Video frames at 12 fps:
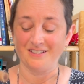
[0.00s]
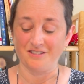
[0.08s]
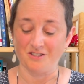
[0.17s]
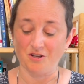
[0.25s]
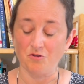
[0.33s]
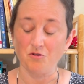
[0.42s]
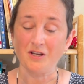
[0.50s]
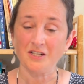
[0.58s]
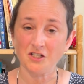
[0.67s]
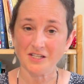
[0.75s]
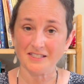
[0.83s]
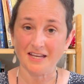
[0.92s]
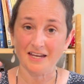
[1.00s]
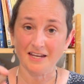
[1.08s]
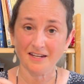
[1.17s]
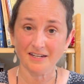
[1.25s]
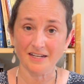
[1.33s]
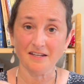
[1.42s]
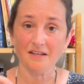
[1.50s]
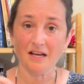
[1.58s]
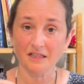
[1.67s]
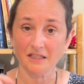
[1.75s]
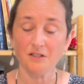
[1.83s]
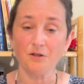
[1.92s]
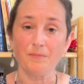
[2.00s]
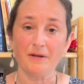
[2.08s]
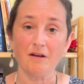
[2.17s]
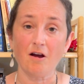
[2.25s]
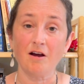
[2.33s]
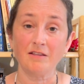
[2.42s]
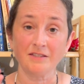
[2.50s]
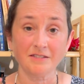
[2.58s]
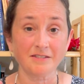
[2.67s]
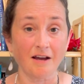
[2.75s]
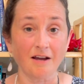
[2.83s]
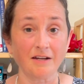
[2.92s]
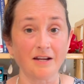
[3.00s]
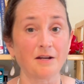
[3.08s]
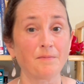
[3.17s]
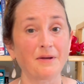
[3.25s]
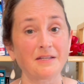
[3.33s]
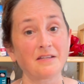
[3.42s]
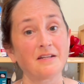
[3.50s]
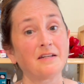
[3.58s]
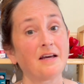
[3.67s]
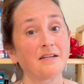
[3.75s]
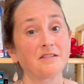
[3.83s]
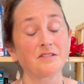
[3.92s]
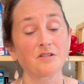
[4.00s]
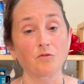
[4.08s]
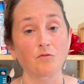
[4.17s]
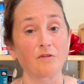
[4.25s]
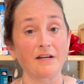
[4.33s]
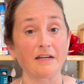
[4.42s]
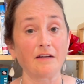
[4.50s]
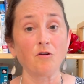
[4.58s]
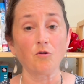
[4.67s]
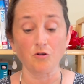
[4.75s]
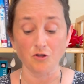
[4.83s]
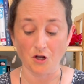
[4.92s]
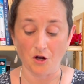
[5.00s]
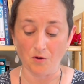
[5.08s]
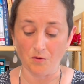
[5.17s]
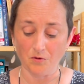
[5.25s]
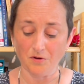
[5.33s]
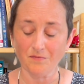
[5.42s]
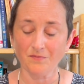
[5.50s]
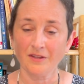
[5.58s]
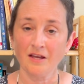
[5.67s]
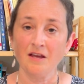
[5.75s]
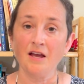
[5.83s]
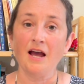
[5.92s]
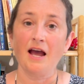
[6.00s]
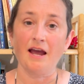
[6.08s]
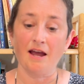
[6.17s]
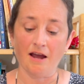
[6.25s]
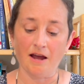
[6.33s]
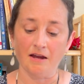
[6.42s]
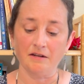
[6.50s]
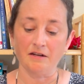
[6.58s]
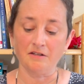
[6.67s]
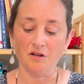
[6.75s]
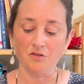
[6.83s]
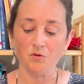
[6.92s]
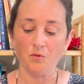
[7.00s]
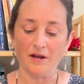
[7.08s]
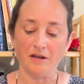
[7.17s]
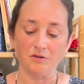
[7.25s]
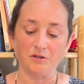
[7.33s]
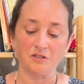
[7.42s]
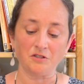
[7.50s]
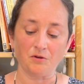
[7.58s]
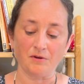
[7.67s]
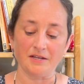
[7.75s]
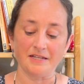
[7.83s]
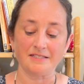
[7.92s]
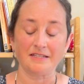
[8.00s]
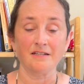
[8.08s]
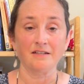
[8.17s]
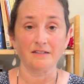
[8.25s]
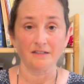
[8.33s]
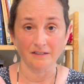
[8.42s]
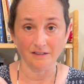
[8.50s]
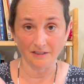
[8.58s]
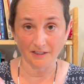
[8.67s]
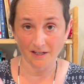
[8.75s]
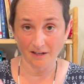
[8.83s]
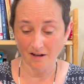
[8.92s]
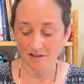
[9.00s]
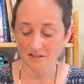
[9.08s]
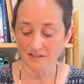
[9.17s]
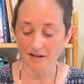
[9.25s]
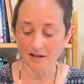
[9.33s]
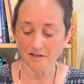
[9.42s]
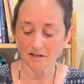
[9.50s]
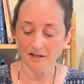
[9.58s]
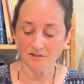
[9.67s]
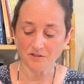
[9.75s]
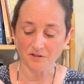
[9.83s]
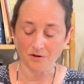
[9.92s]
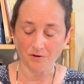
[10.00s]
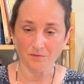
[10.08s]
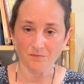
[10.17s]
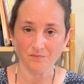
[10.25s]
So you can just hit it a little bit on the side and it makes a nice ring or tone. And another way you can do it is clicking it on the side as so,